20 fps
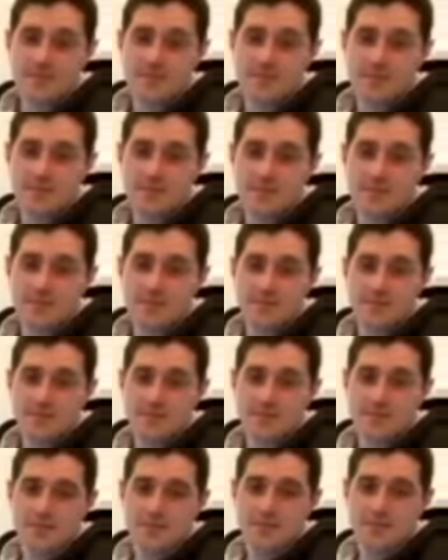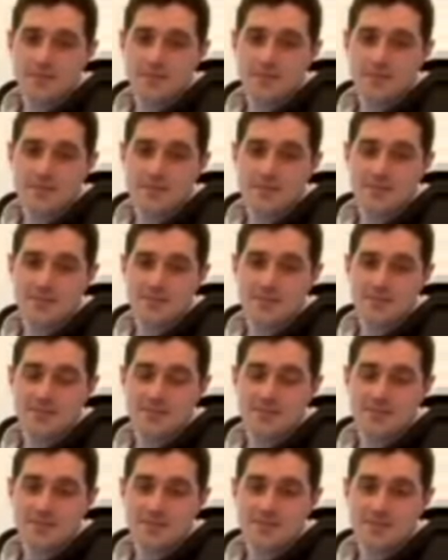
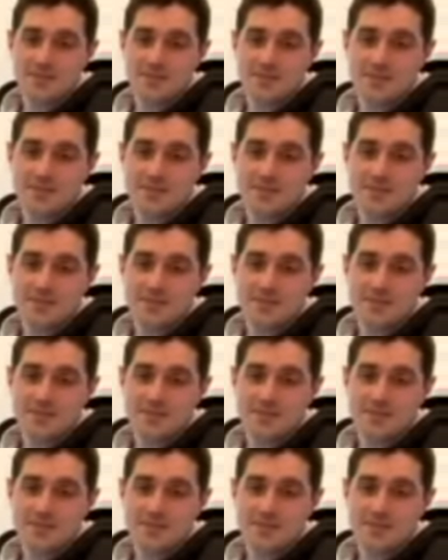This person isn't speaking.